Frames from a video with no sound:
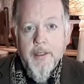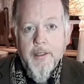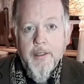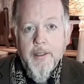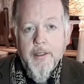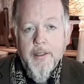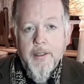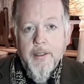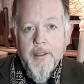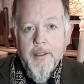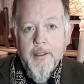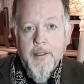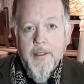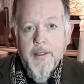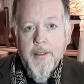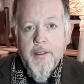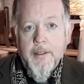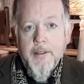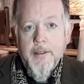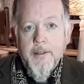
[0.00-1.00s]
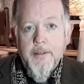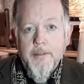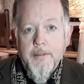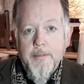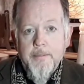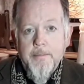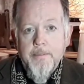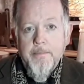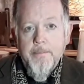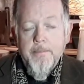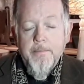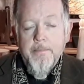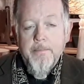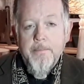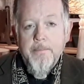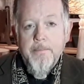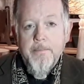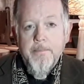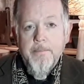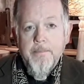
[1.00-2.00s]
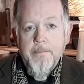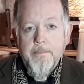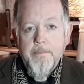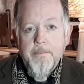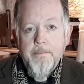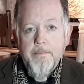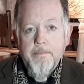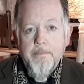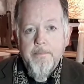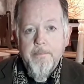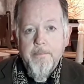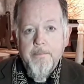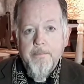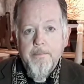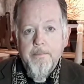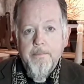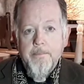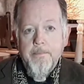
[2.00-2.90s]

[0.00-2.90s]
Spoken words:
Nobody speaks.